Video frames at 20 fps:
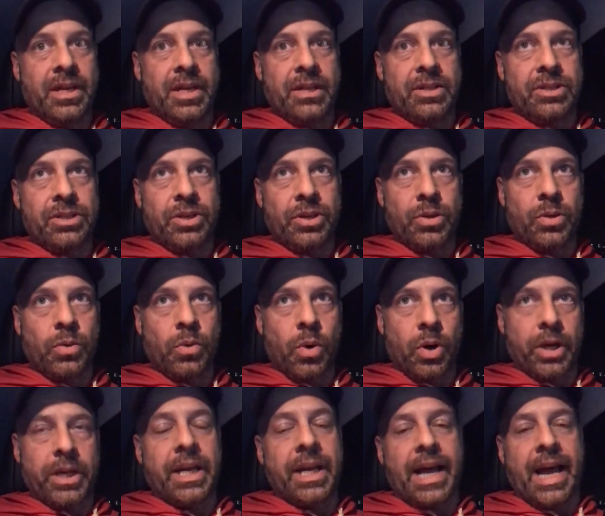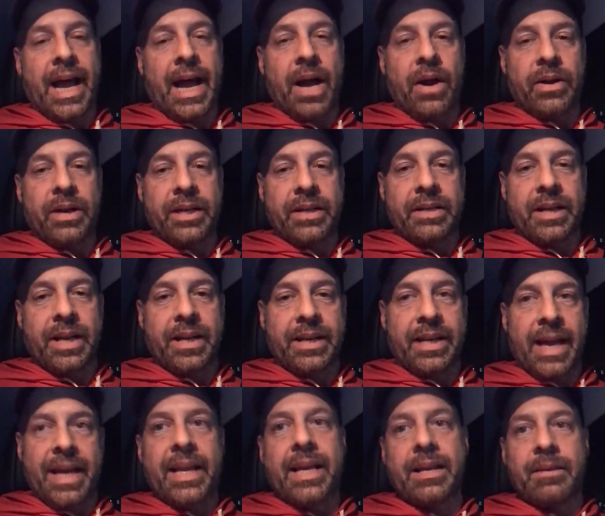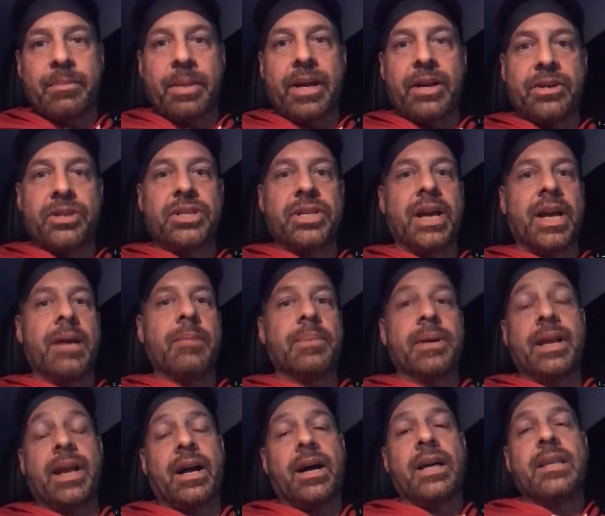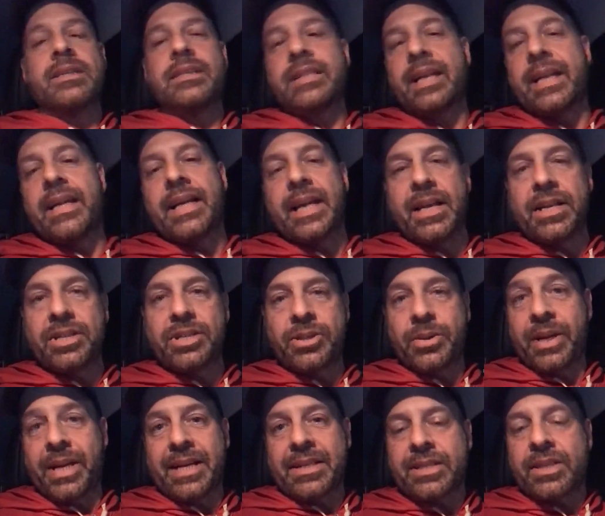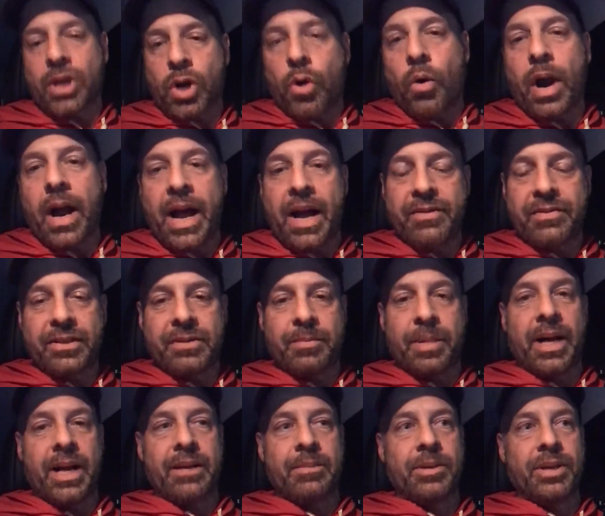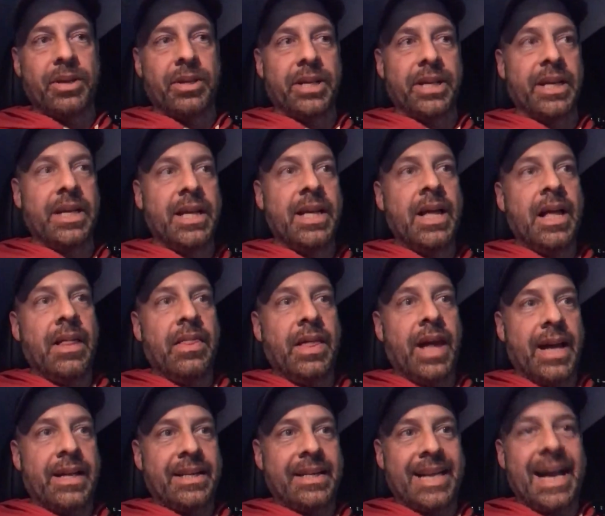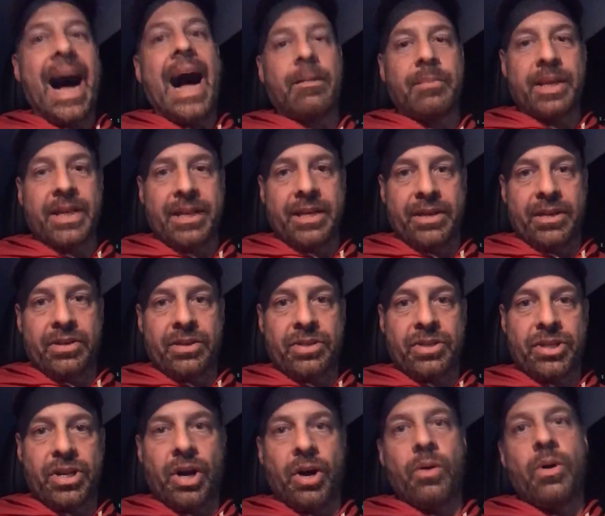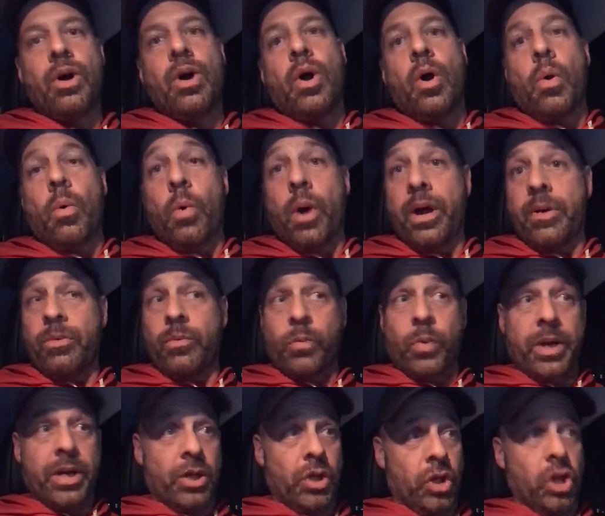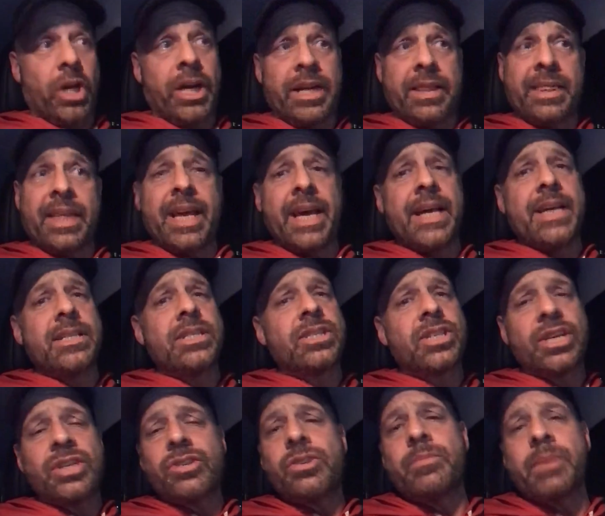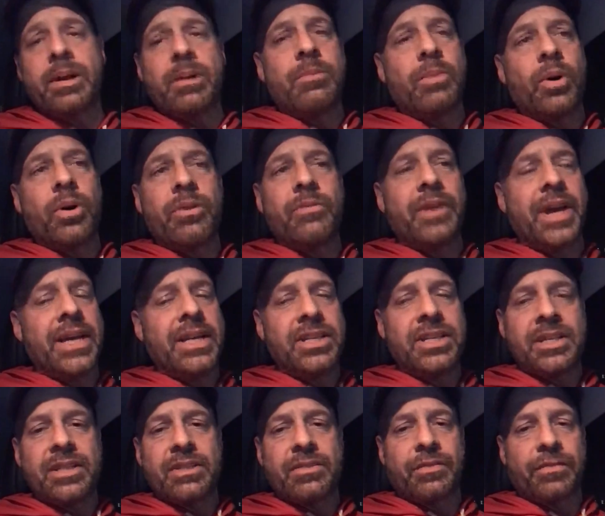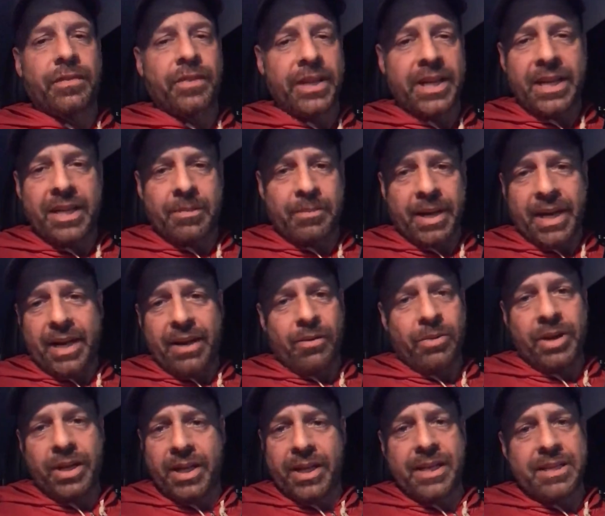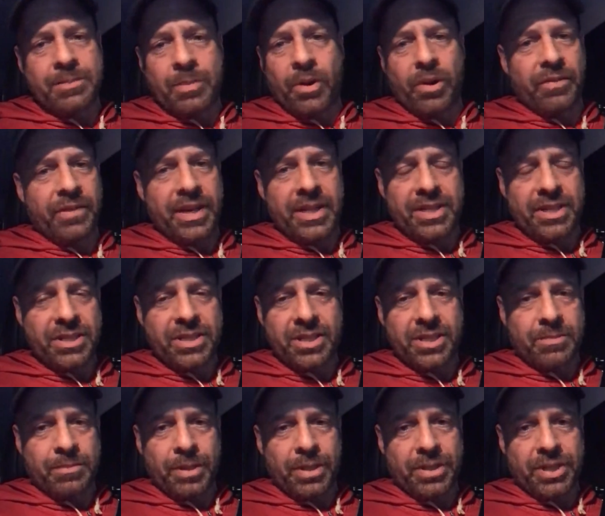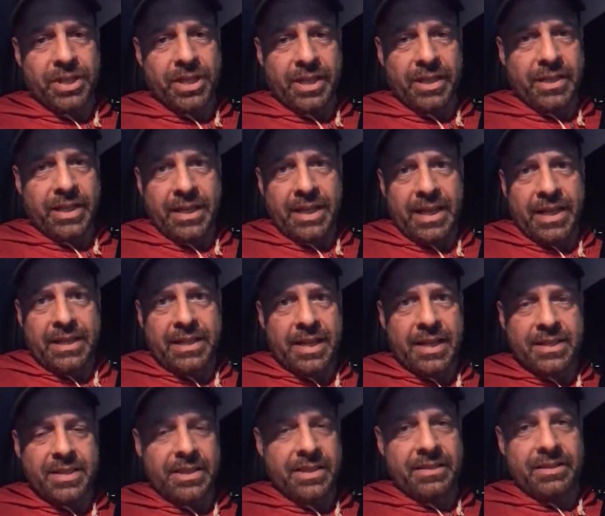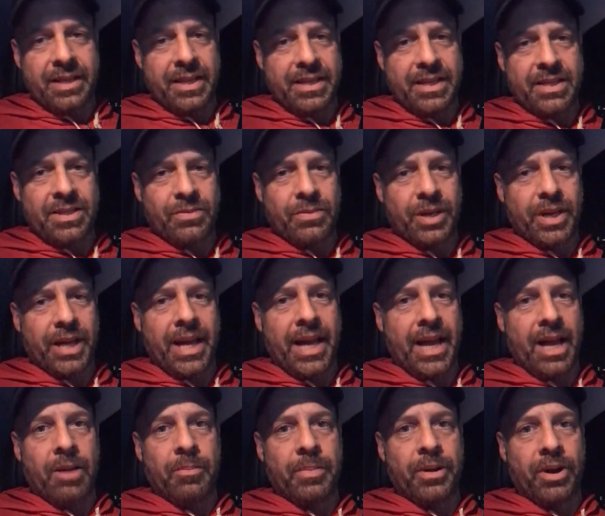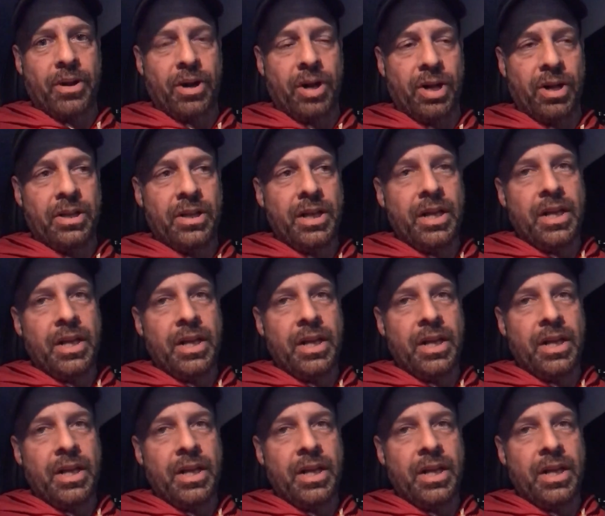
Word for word: to working out and, and getting in better shape and honestly dedication to i guess the craft of bodybuilding that got me here so when when you look at things just remember motivation is fleeting man it really is motivation is just bullshit it, it doesn't it doesn't really help at all